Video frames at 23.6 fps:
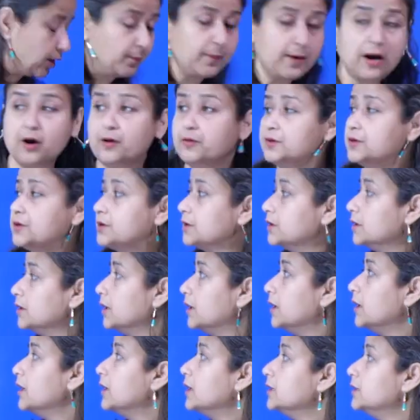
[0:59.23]
about
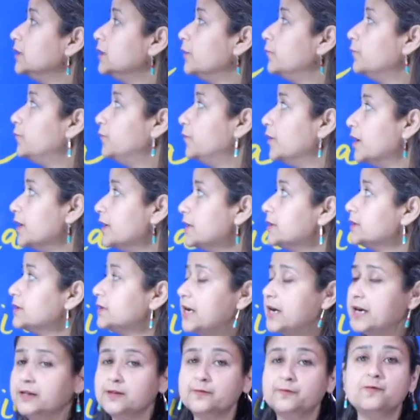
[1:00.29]
the first
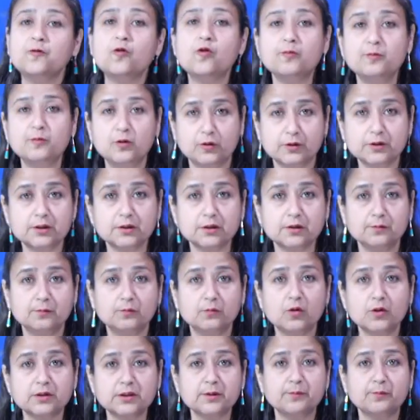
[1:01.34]
and the foremost,
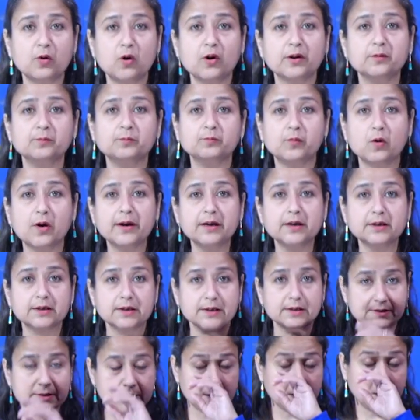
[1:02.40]
most important point
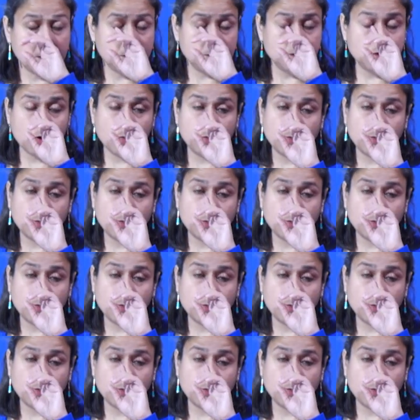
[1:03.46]
is your